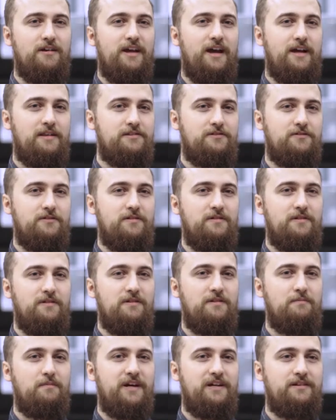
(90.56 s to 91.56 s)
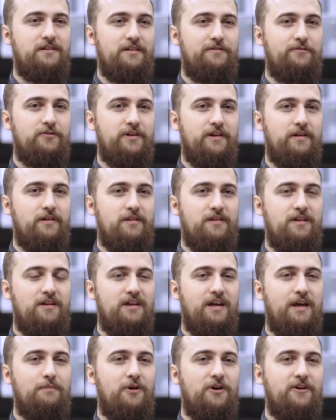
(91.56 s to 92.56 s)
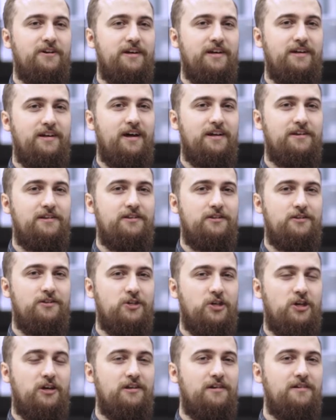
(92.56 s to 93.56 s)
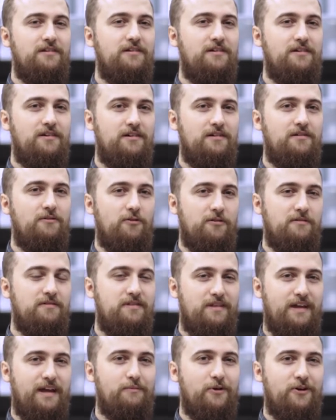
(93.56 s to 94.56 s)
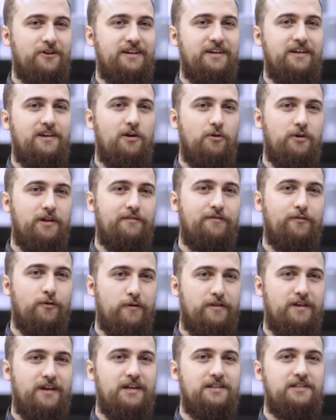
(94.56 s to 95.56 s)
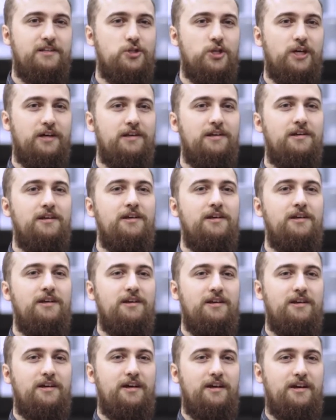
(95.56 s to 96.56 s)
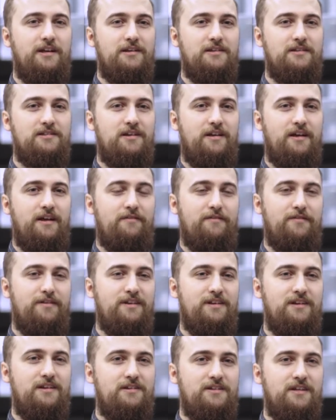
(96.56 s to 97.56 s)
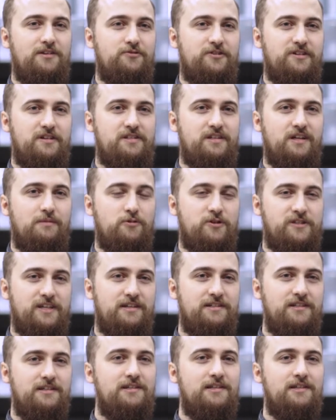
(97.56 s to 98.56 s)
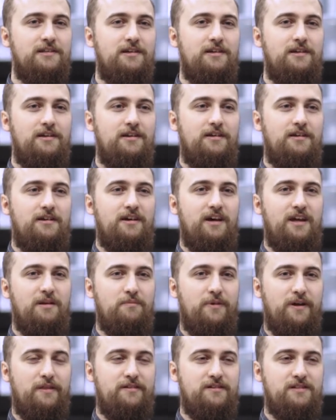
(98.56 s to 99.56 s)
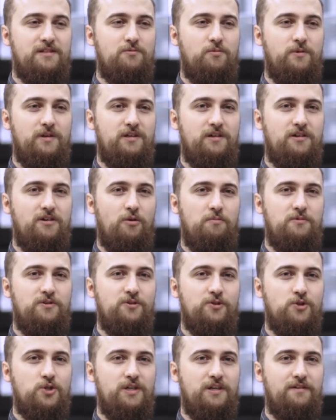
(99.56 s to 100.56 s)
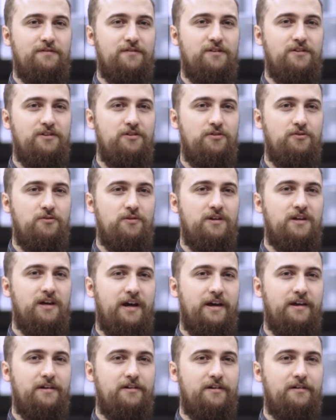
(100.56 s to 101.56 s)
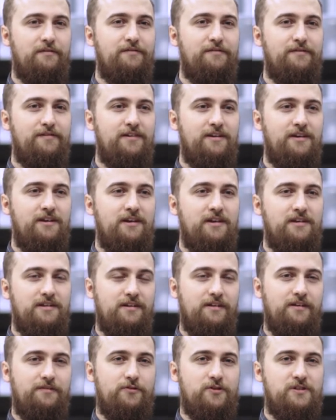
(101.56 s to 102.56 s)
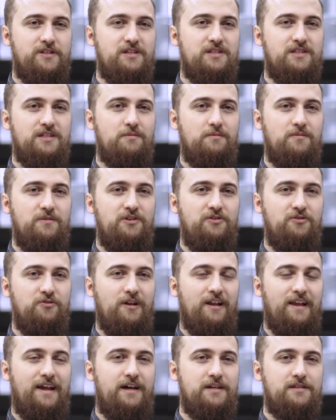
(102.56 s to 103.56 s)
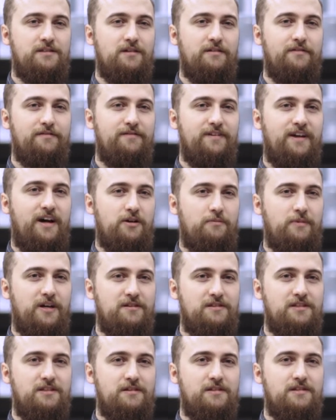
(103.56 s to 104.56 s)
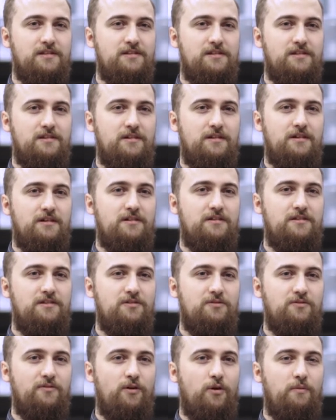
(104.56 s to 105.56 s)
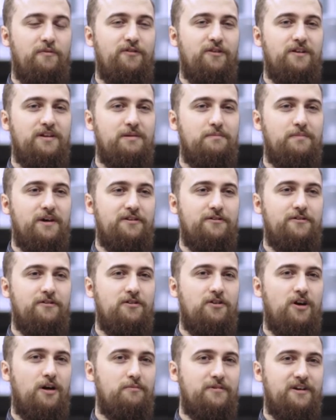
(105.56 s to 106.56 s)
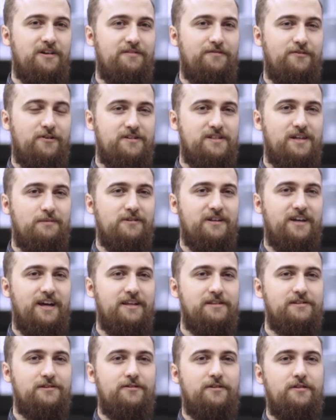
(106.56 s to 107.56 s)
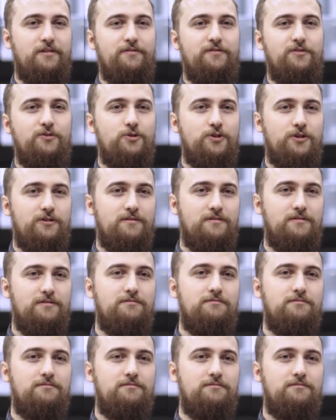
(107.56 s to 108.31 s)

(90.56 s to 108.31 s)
cancer by delivering the mRNA antigen or the mRNA coding for the antigen and have the dendritic cell presented. And by this, we hope to achieve a new kind of delivery system, new class of nanomedicines to hopefully better combat, for example, cancer in the future.